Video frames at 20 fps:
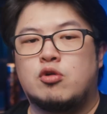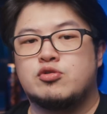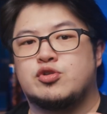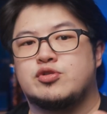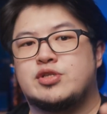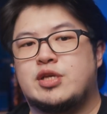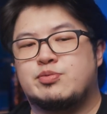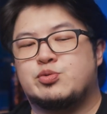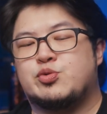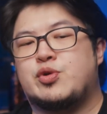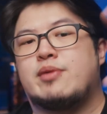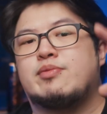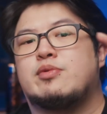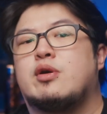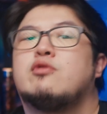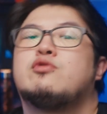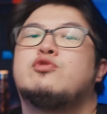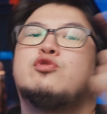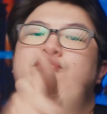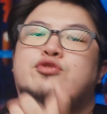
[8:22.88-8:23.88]
Also, subscribe to
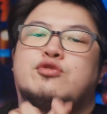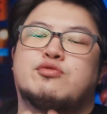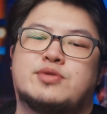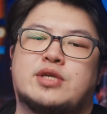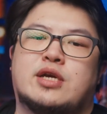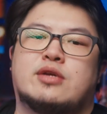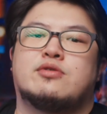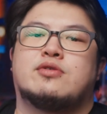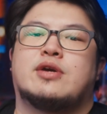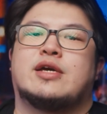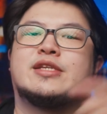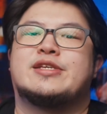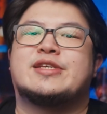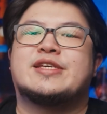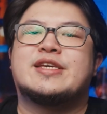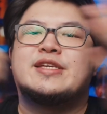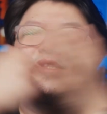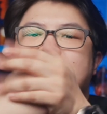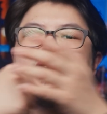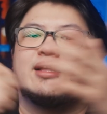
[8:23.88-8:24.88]
our YouTube channel and
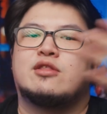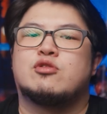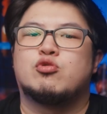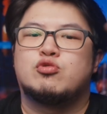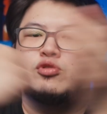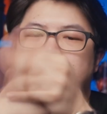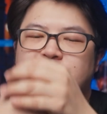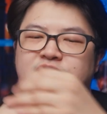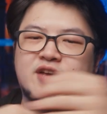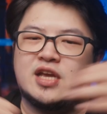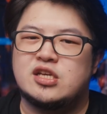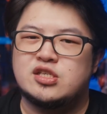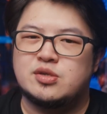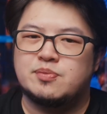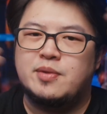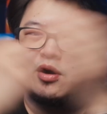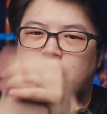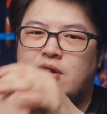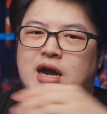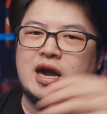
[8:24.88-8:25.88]
hit that notification
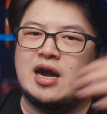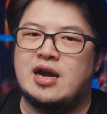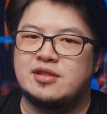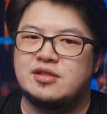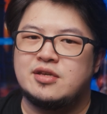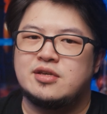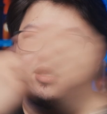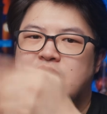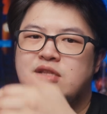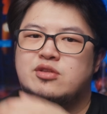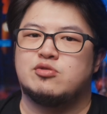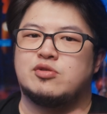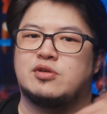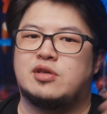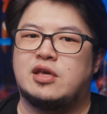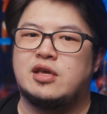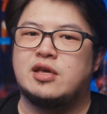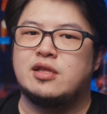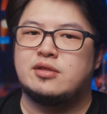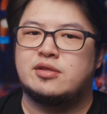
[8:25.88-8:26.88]
bell harder than you
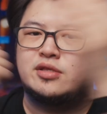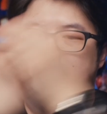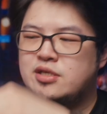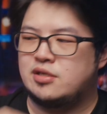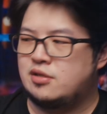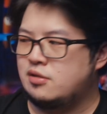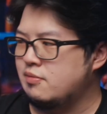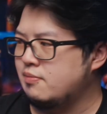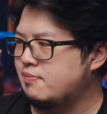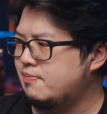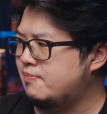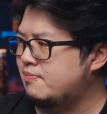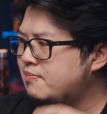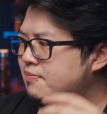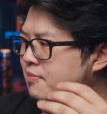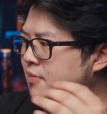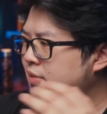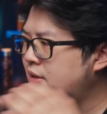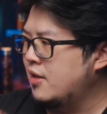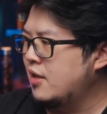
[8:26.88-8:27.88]
hit
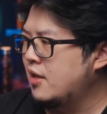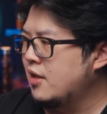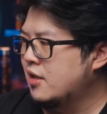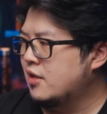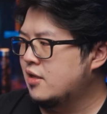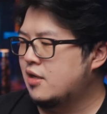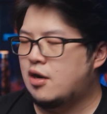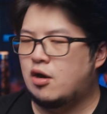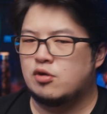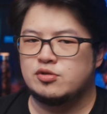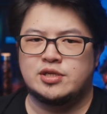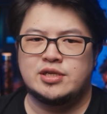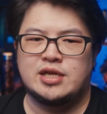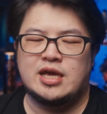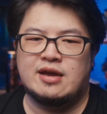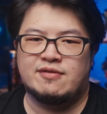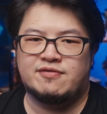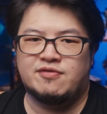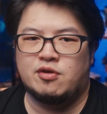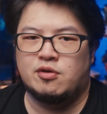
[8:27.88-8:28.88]
alternate
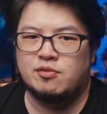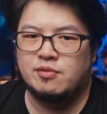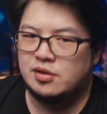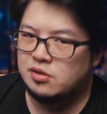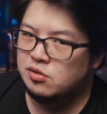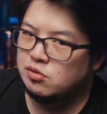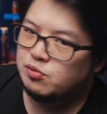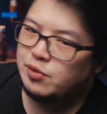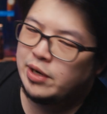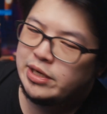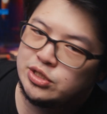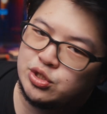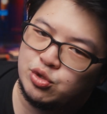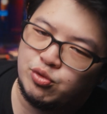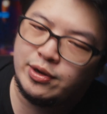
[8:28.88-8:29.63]
F4 when you rage